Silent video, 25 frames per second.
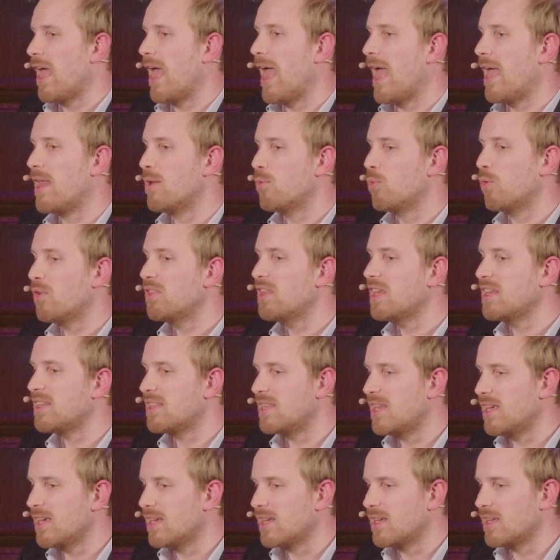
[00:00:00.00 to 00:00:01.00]
And what they
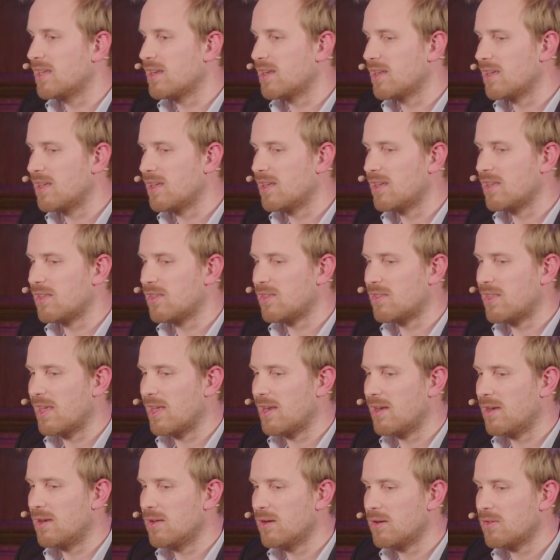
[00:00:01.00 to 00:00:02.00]
did is
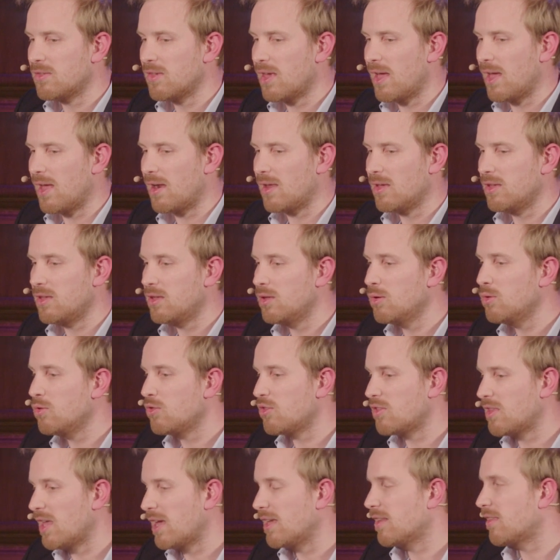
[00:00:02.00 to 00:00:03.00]
they looked at a
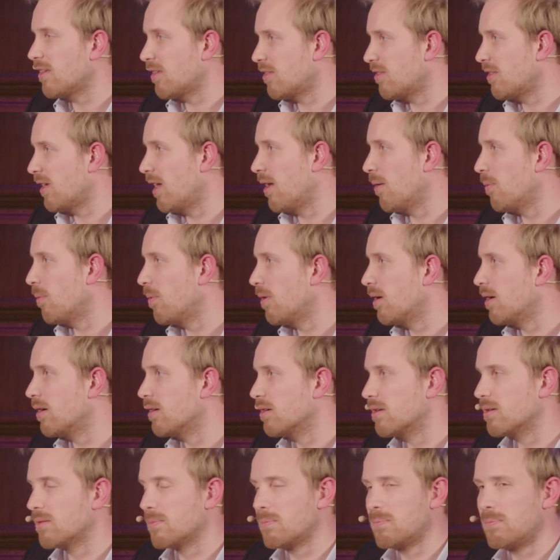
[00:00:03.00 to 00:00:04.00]
huge data set
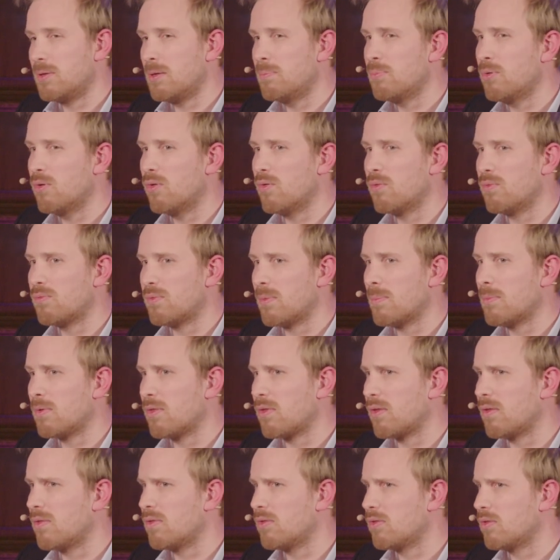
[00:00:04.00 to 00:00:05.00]
where people from more
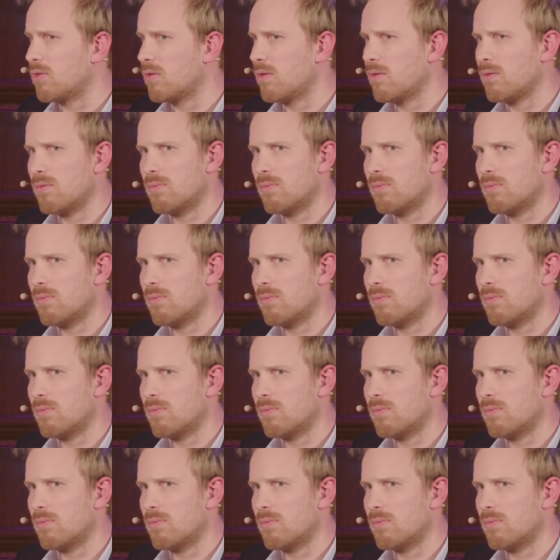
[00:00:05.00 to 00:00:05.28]
than,